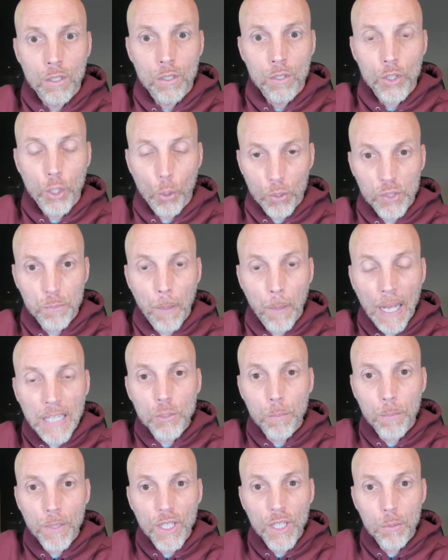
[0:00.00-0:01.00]
The
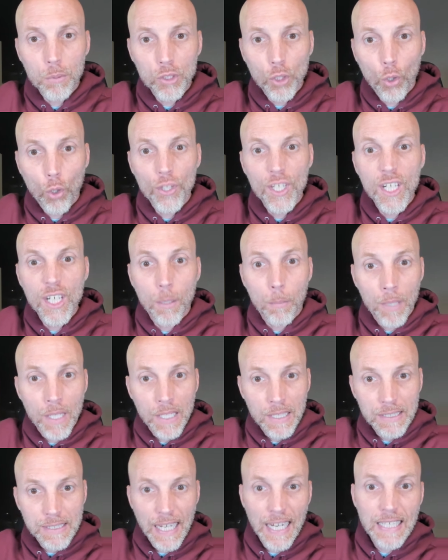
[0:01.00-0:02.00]
responsibility was on them.
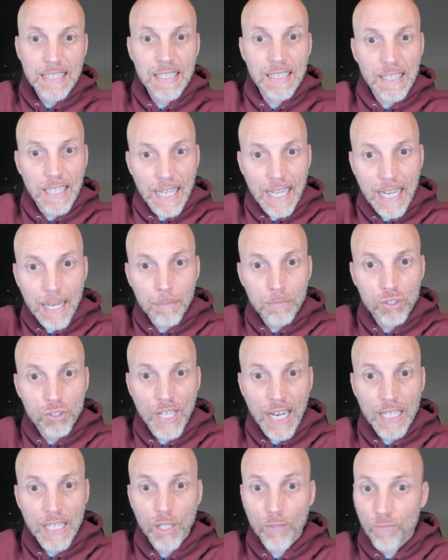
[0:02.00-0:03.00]
Take the lamb,
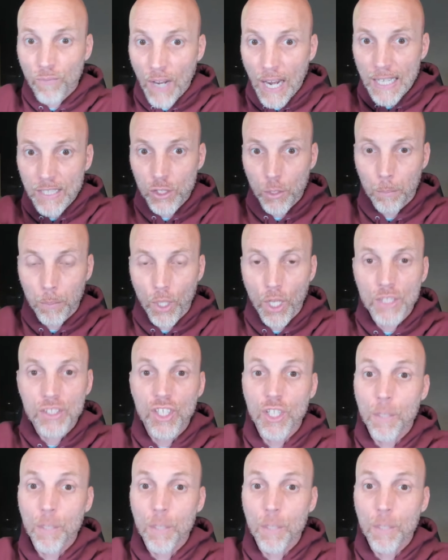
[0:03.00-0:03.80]
sacrifice, the blood's in